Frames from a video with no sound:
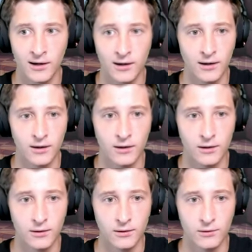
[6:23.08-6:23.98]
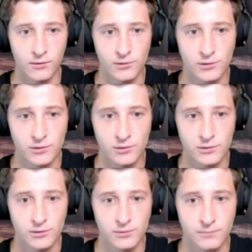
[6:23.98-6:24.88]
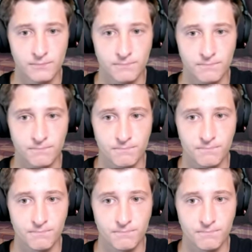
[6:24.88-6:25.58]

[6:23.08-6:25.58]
No one is speaking in this clip.